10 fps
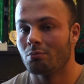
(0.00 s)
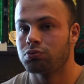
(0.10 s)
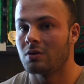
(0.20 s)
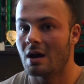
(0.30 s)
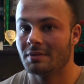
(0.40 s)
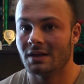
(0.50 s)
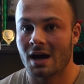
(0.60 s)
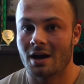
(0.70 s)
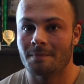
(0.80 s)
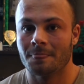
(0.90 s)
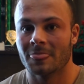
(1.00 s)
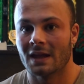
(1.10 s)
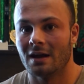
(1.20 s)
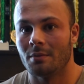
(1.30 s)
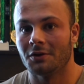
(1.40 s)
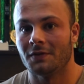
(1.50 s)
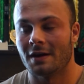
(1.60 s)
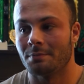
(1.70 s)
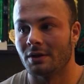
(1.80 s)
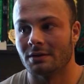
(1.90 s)
Probably not. Most
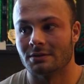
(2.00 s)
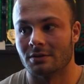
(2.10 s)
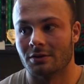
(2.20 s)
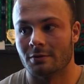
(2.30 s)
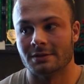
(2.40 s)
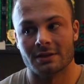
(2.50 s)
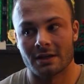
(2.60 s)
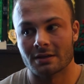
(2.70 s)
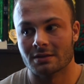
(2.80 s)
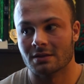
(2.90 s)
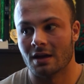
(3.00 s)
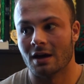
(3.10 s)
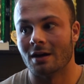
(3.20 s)
fat burners are thermogenics.